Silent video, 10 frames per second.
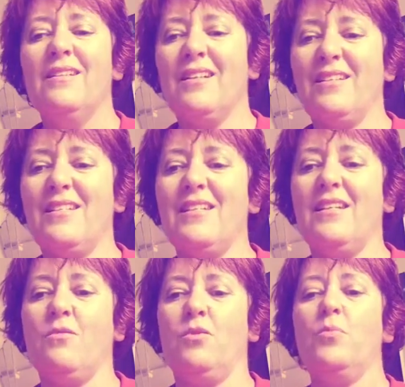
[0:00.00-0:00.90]
like
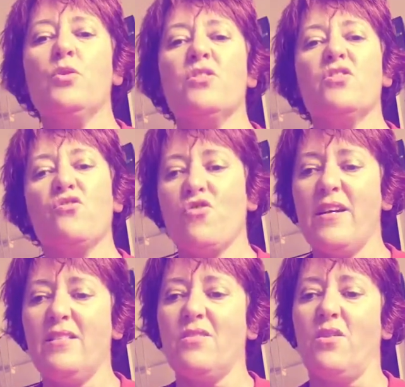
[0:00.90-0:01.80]
singing will put
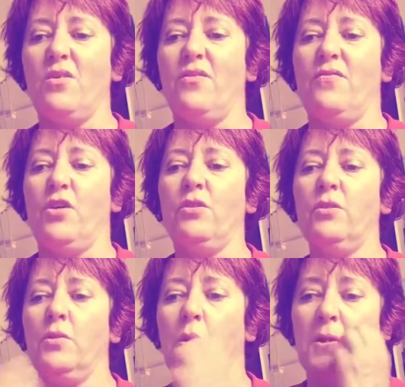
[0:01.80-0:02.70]
stress on the
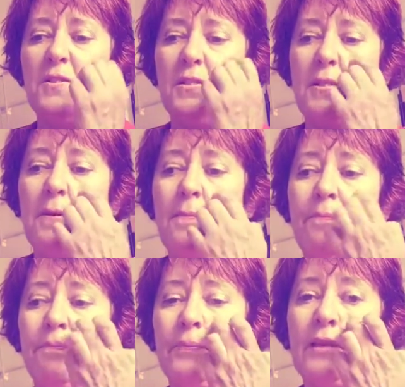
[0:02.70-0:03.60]
vocal cords,
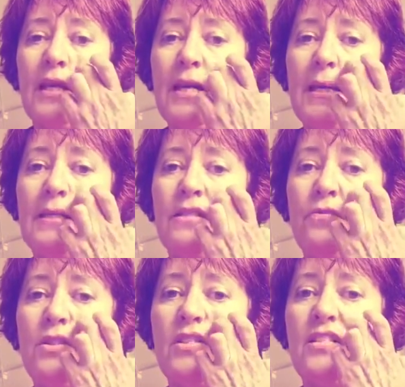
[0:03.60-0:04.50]
and
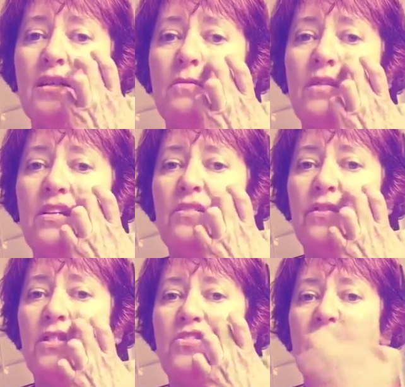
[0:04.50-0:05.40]
if you sing with
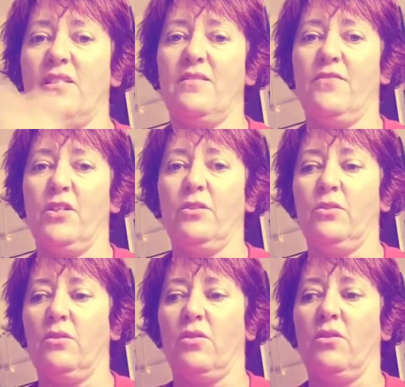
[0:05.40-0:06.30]
overstressed
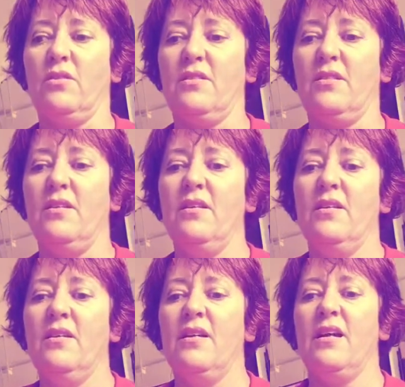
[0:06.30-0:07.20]
vocal cords,
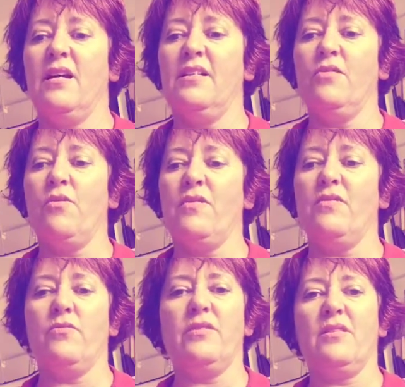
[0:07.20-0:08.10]
you run
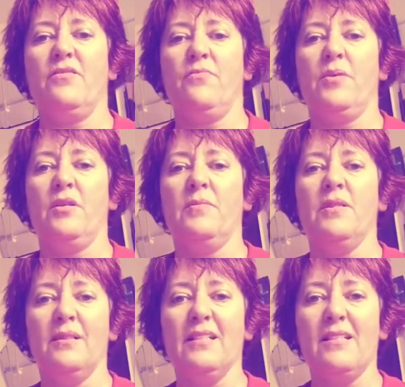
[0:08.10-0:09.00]
the risk of
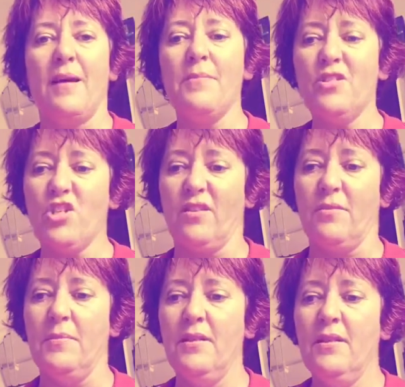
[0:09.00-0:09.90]
permanently damaging
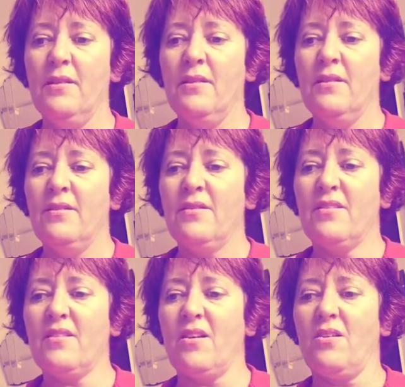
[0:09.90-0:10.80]
them.
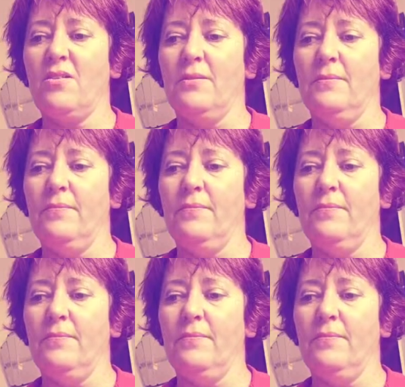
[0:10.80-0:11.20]
So,